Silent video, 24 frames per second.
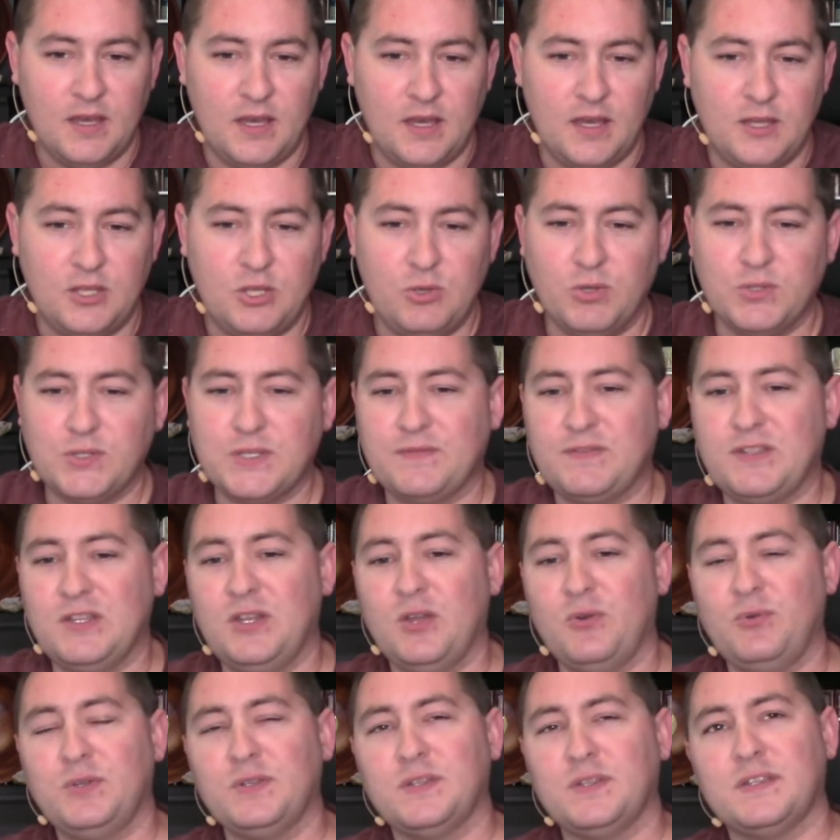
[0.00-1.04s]
You also have to
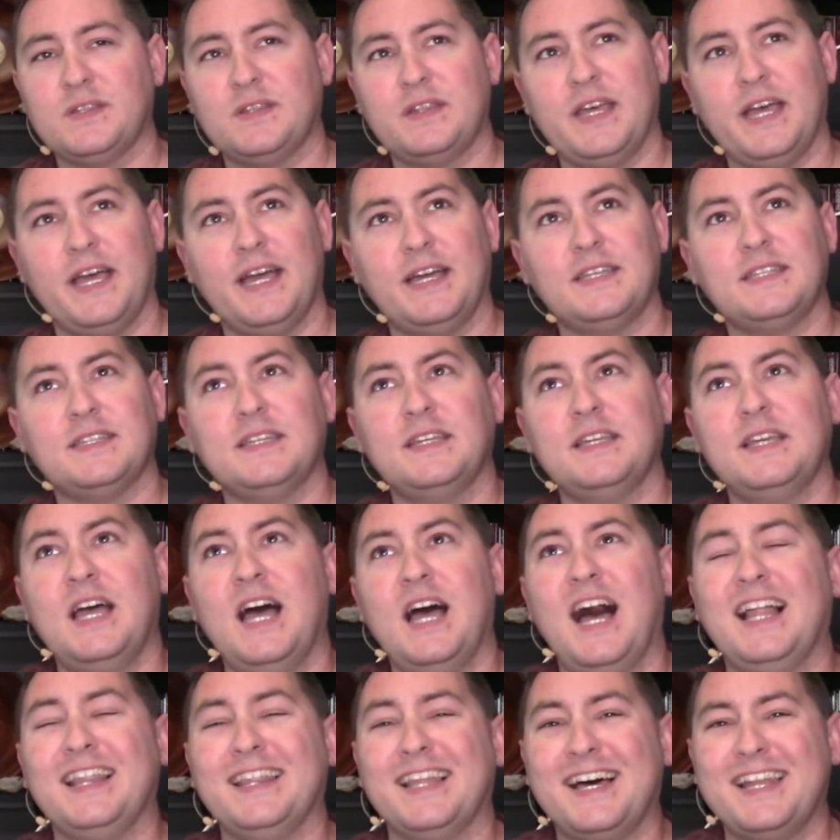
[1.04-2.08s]
notice that
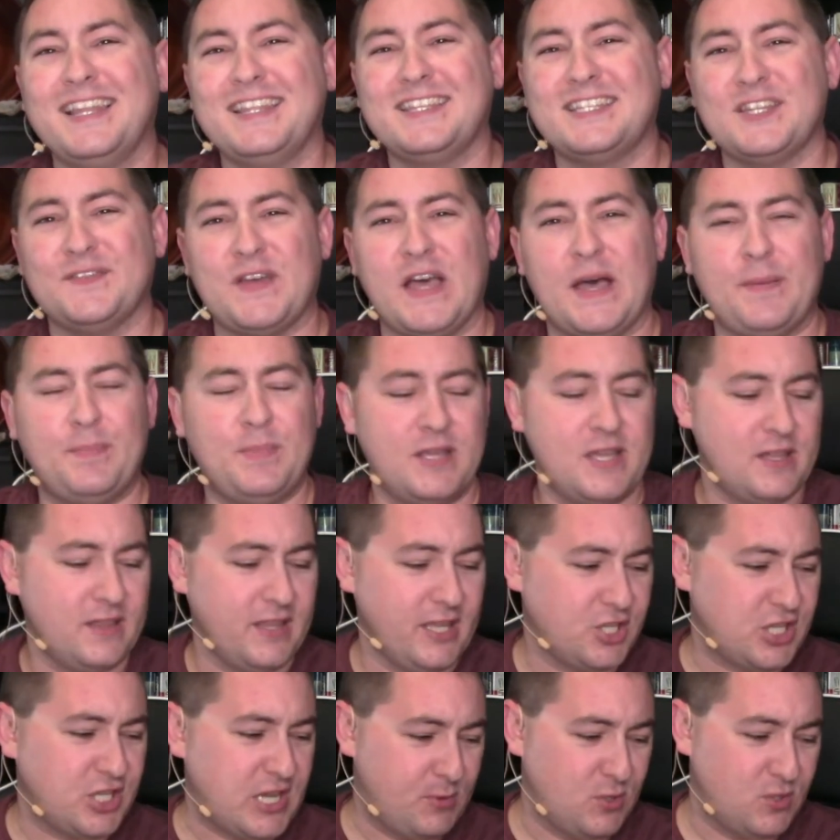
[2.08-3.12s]
a lot of the stuff happening in like
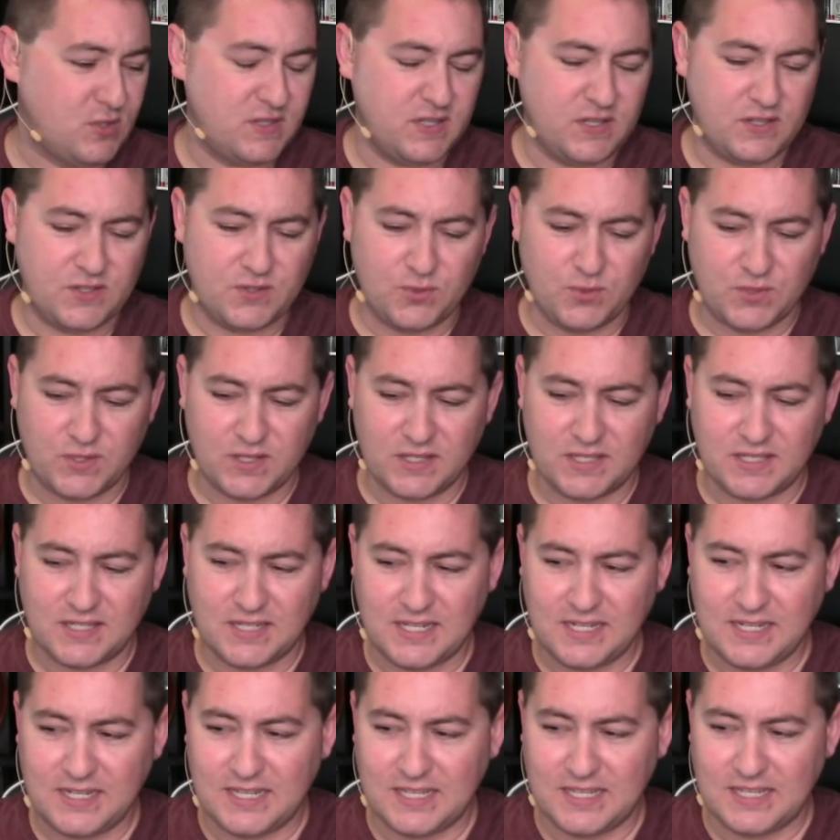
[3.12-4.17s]
chapters 6 through
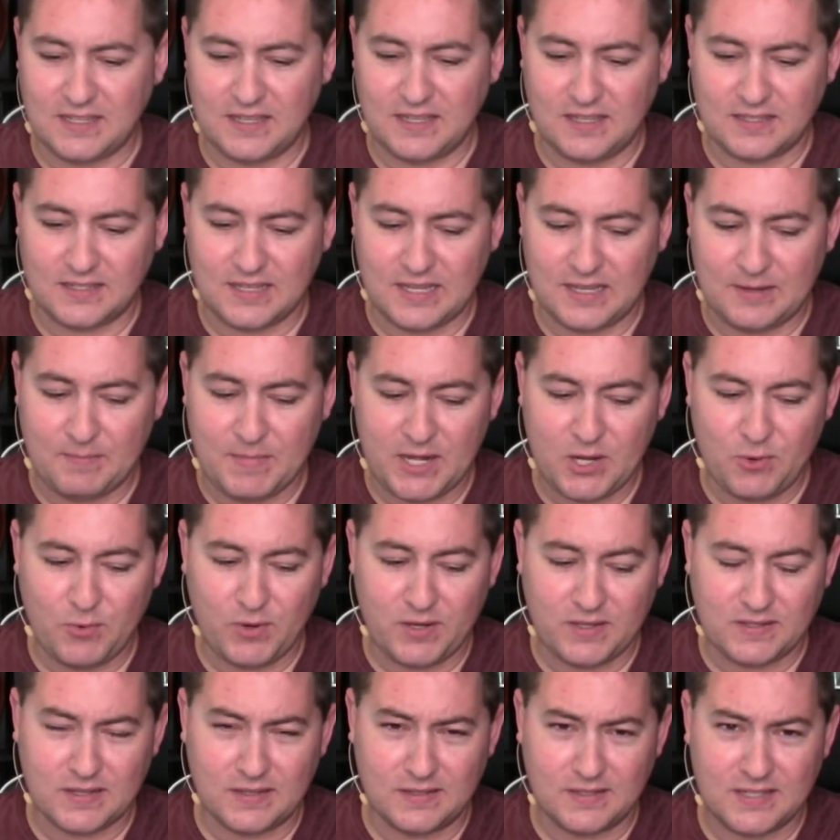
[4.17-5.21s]
16 is in many
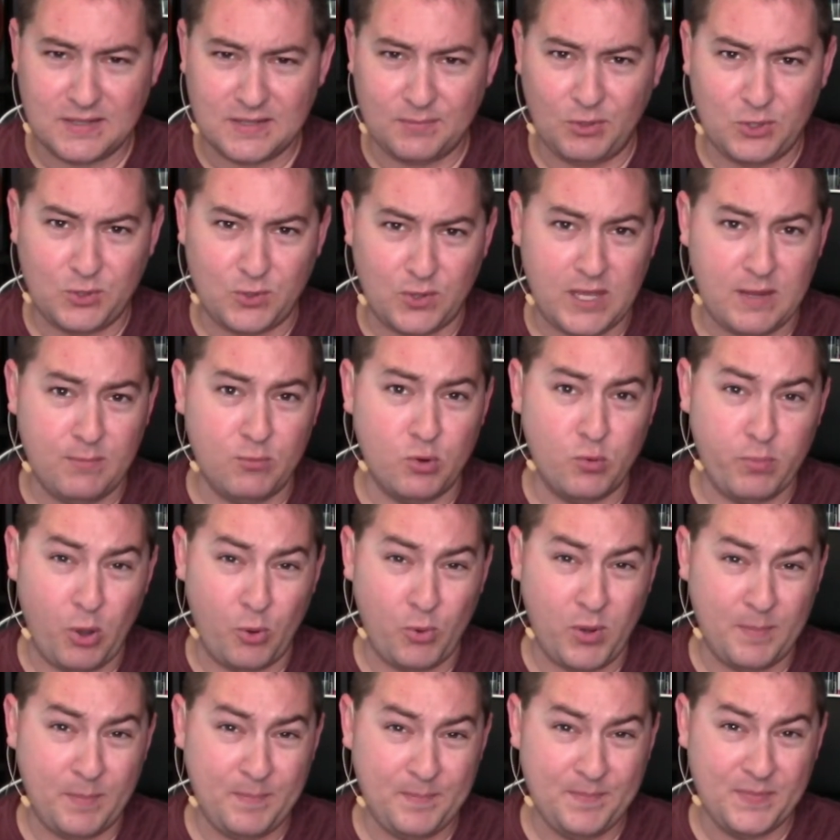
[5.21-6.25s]
ways similar to a Hebrew
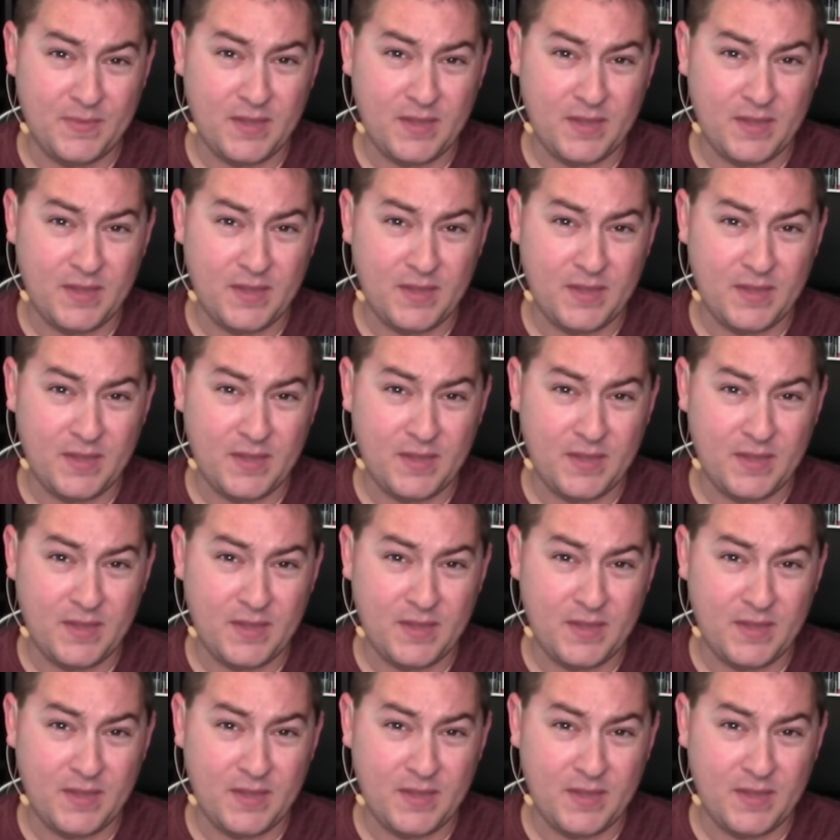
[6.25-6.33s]
poem.